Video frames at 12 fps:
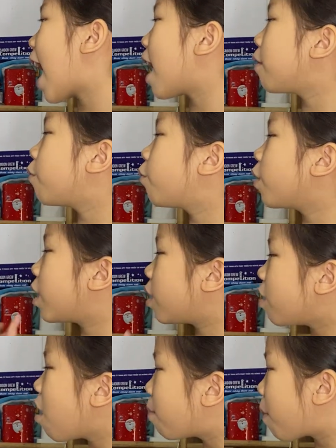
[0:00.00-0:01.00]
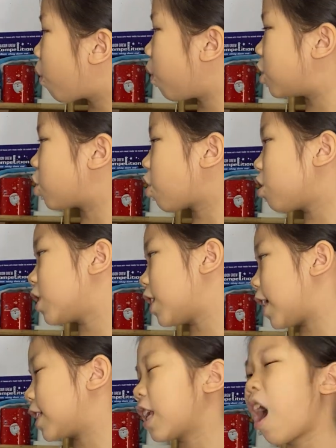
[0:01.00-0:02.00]
and renewable
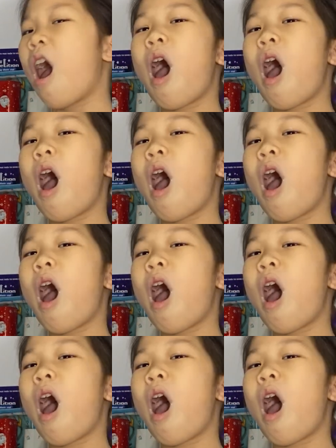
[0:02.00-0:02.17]
resources